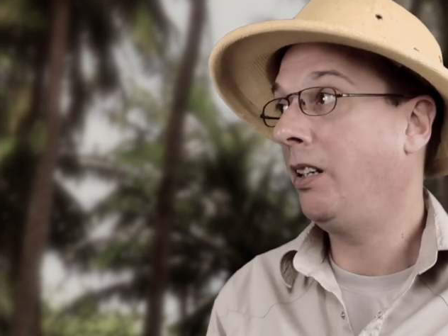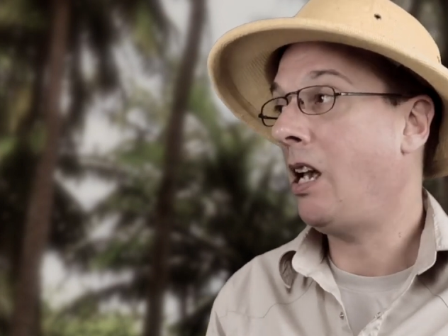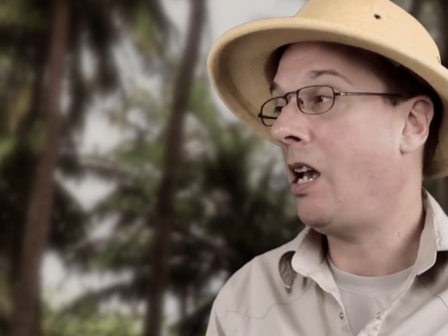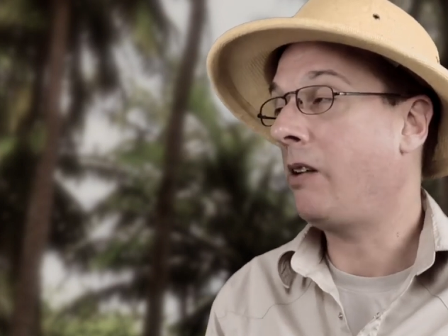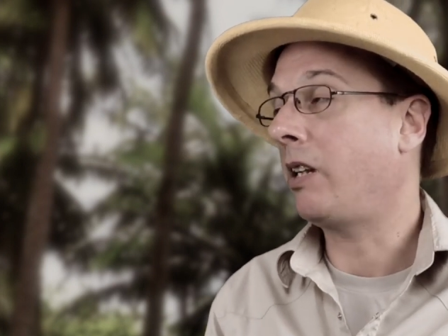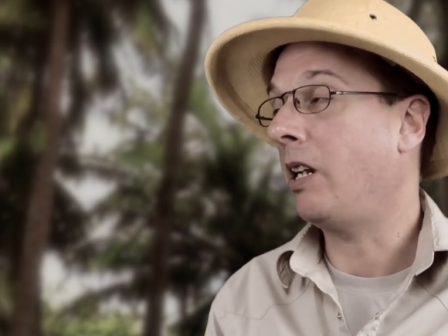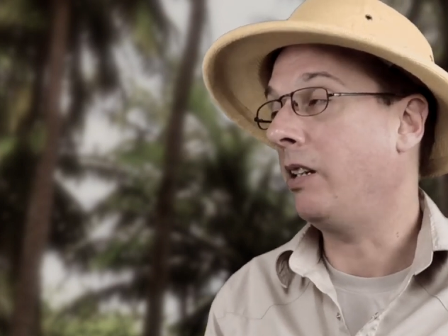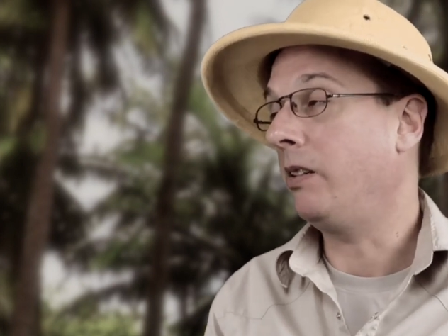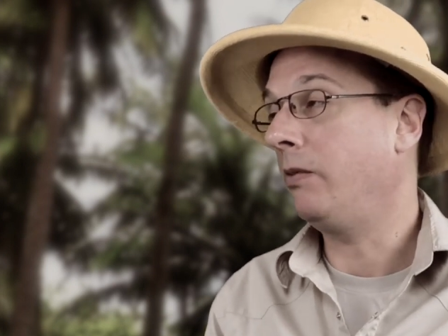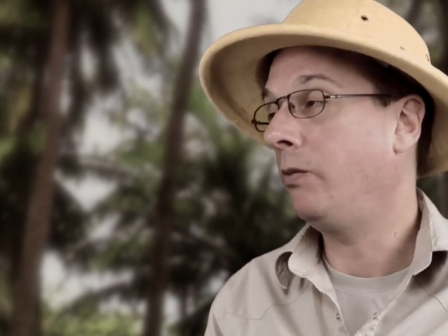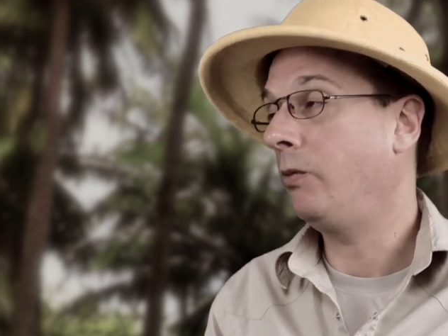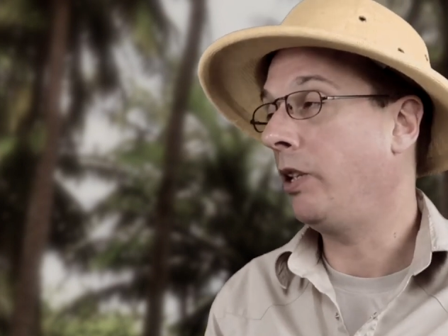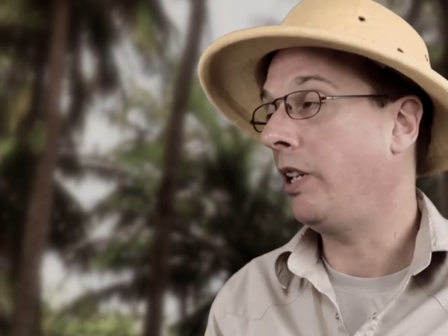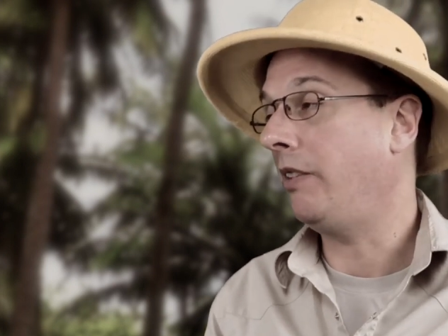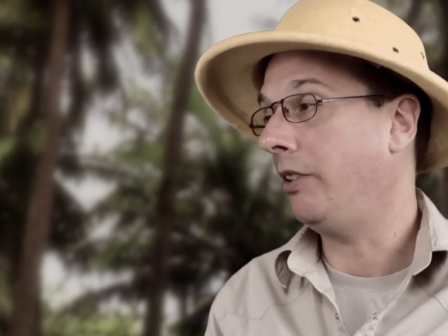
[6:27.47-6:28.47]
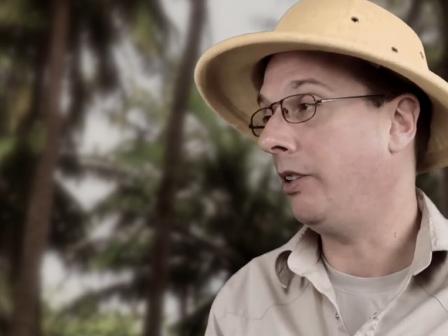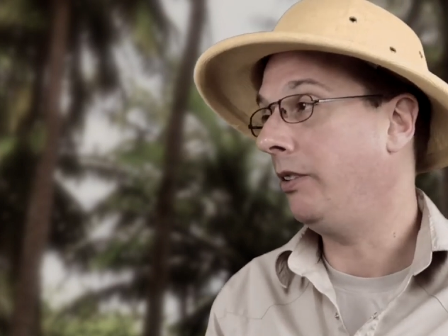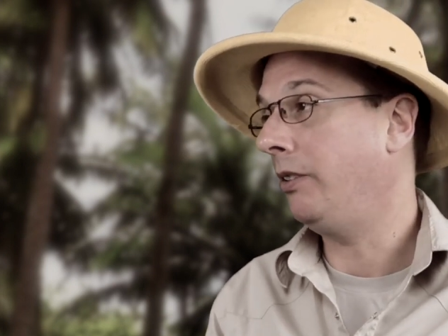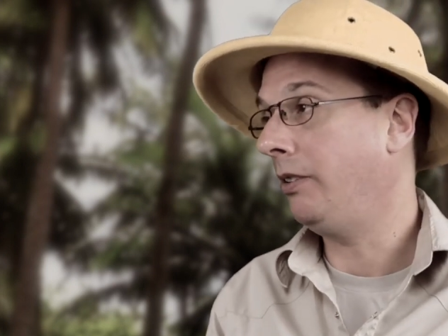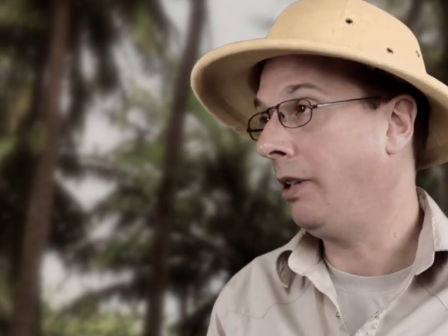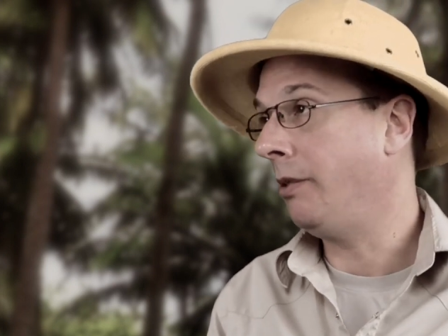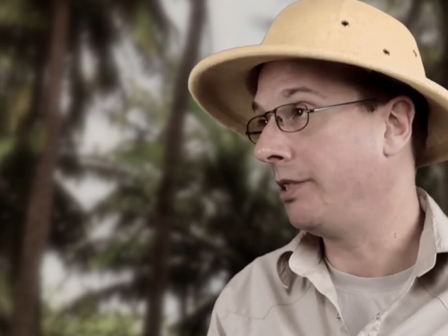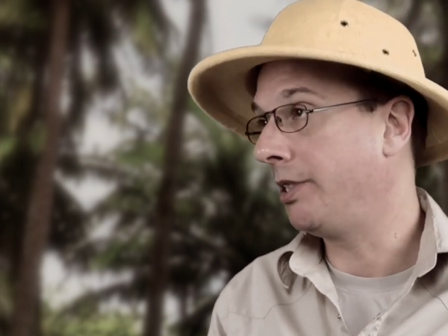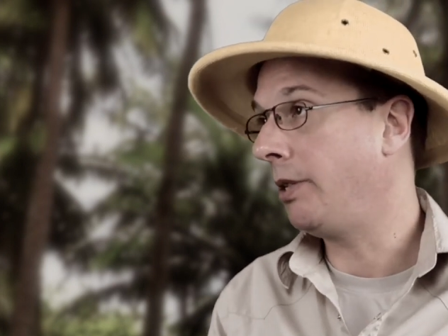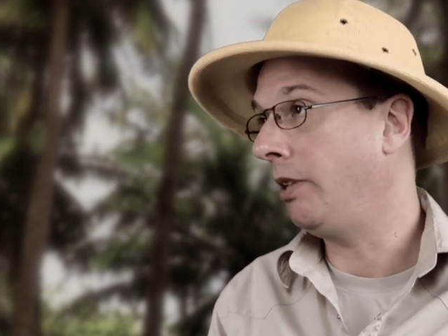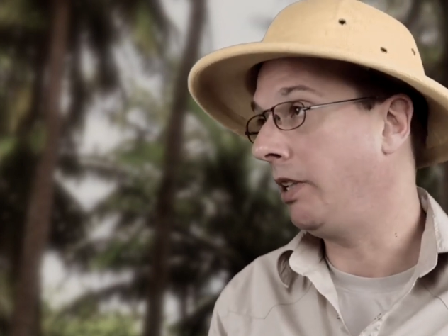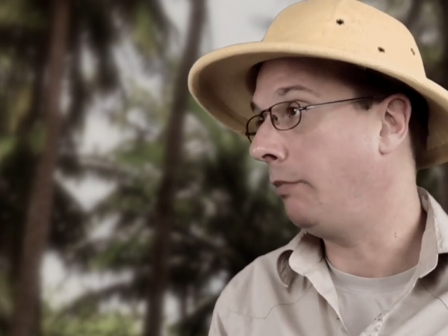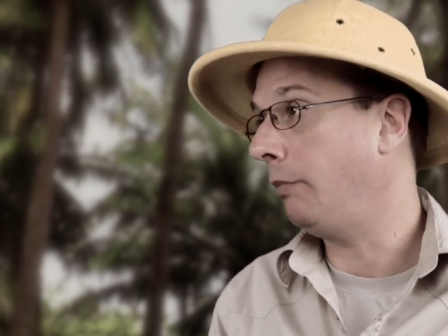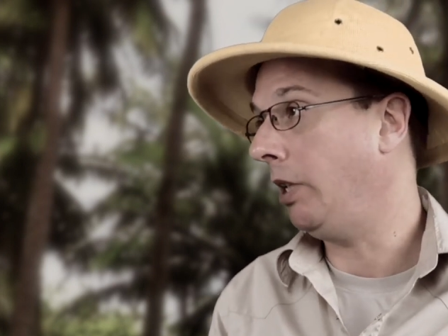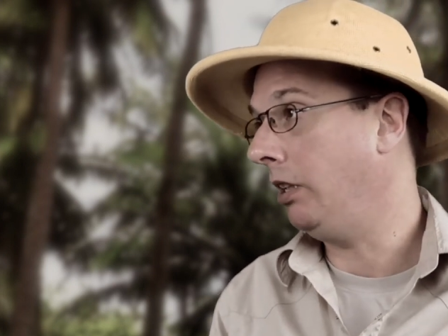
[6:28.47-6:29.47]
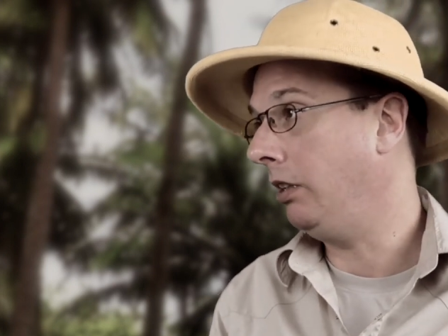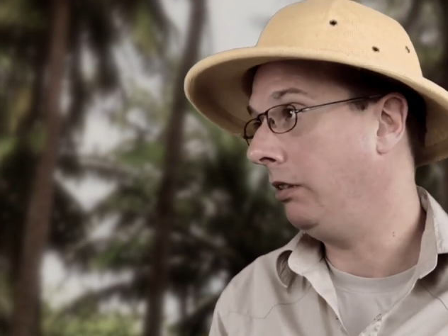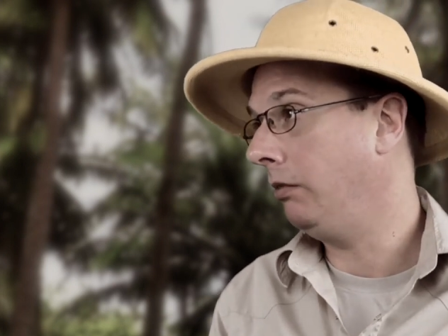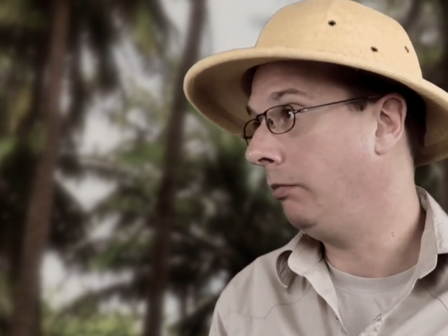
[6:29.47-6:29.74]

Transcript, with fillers: Okay, whatever. I was doing a bit.